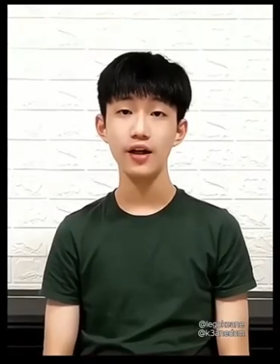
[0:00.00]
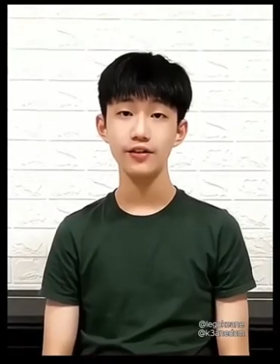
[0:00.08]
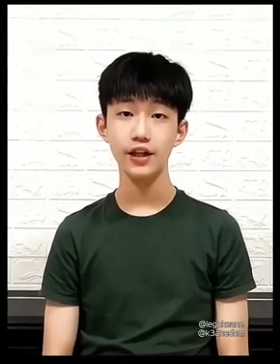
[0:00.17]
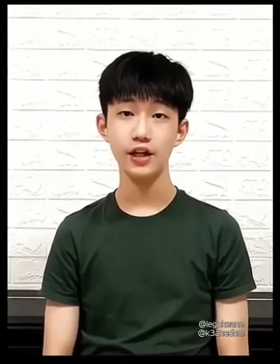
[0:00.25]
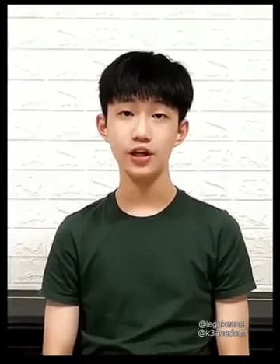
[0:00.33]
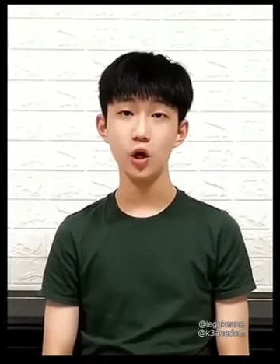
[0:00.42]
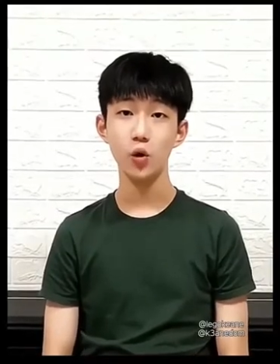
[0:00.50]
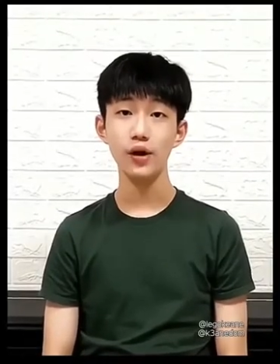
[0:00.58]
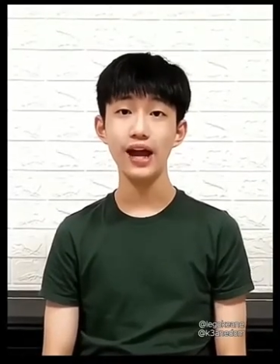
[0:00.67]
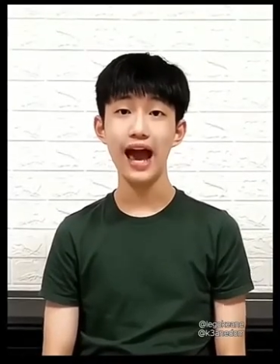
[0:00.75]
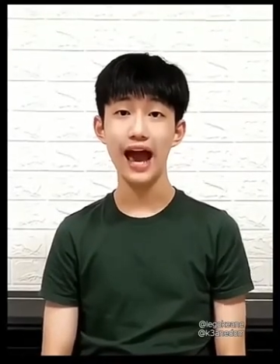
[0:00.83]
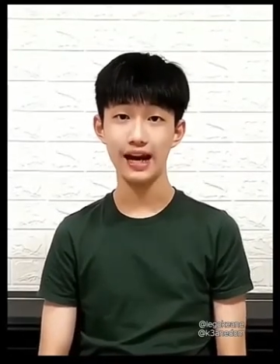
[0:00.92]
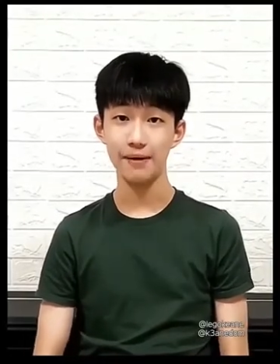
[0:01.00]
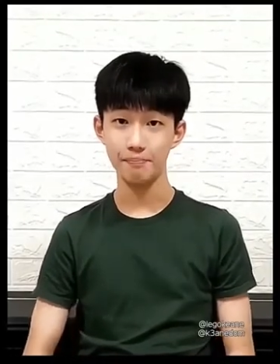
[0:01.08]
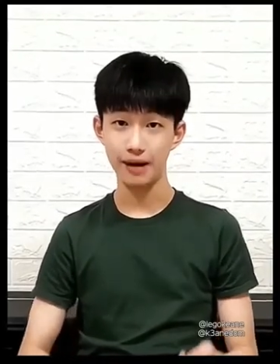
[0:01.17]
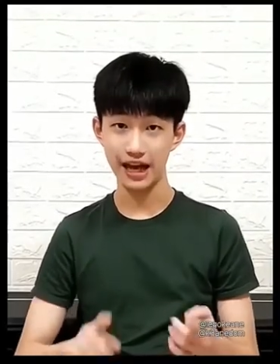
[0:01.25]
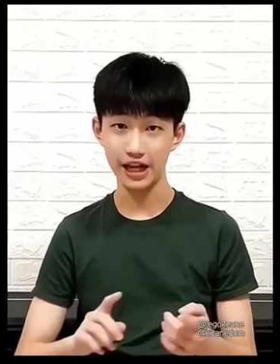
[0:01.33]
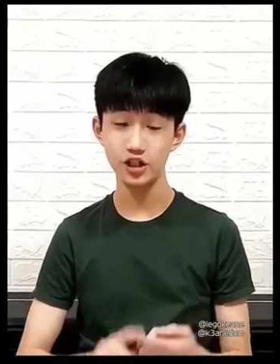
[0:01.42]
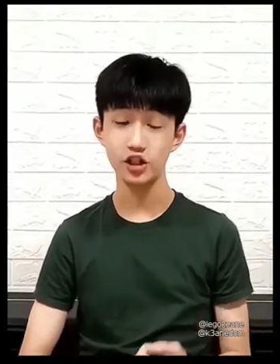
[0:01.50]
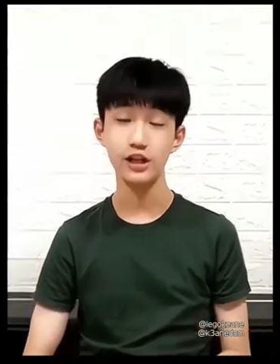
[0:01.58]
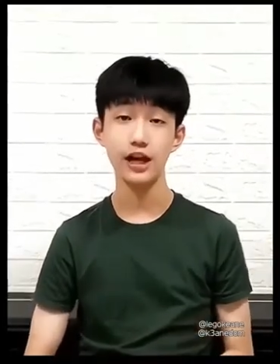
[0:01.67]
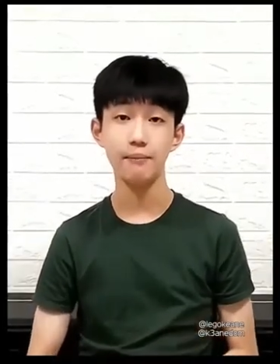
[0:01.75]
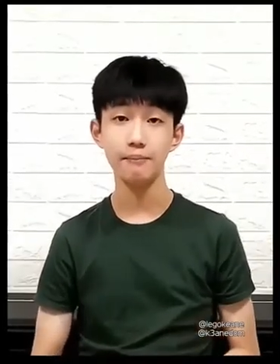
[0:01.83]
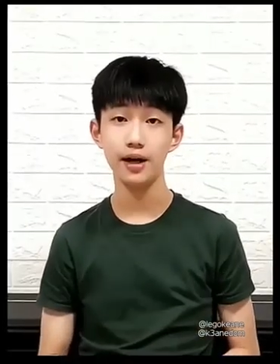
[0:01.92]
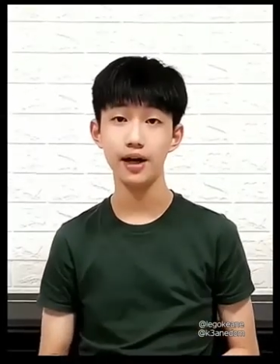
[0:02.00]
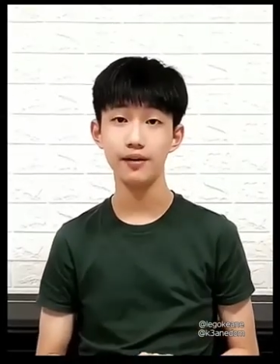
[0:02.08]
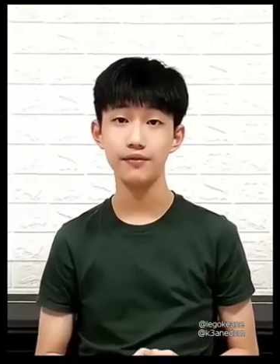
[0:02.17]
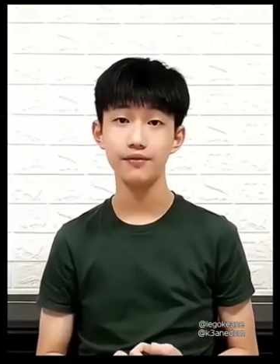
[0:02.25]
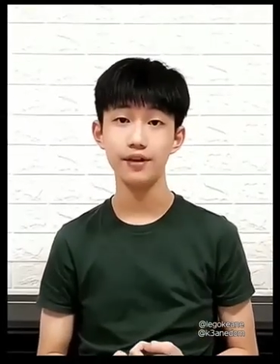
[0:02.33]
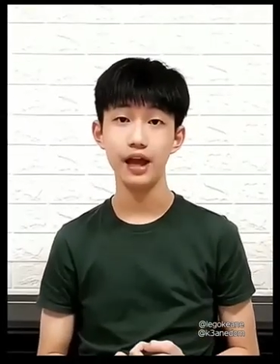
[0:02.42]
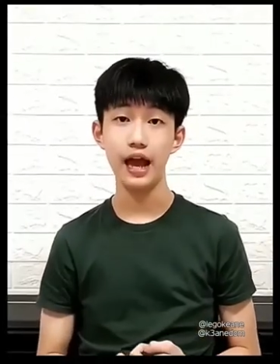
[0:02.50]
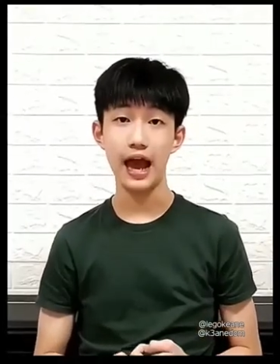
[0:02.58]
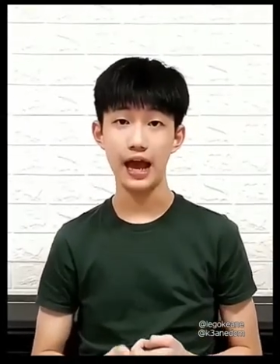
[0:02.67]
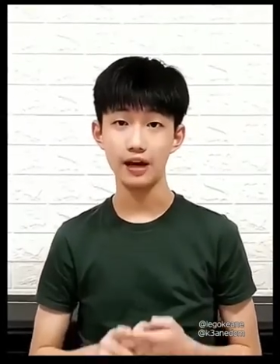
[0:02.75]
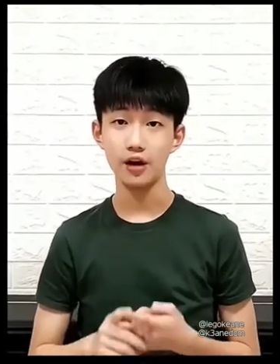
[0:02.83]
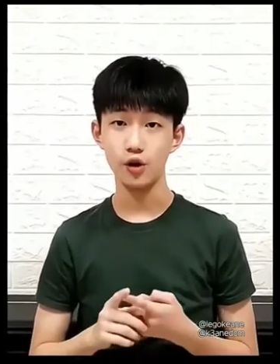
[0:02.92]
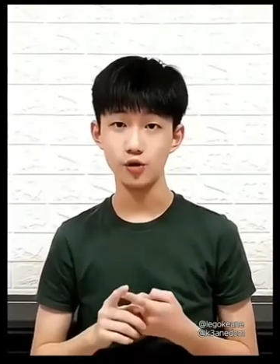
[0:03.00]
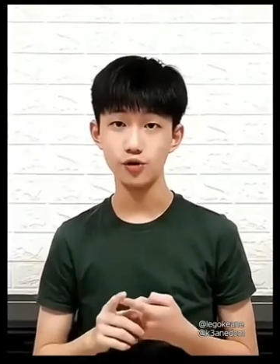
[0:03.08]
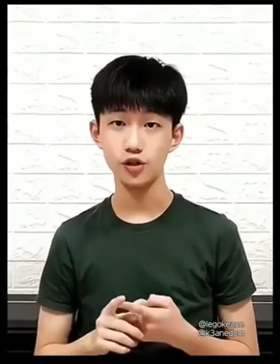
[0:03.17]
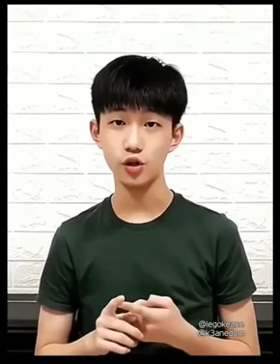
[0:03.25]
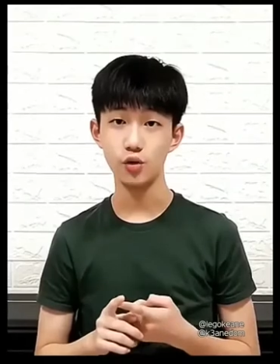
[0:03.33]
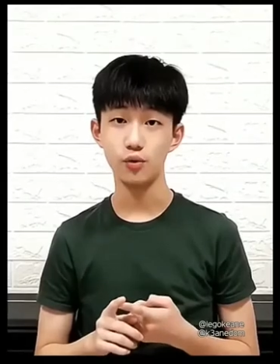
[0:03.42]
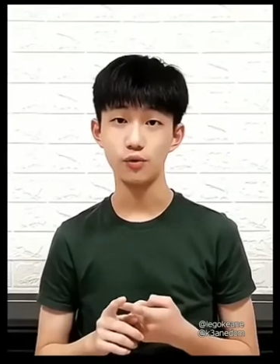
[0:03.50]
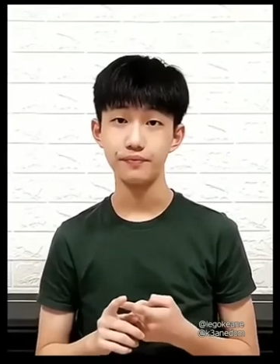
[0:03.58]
The note had a pager number and also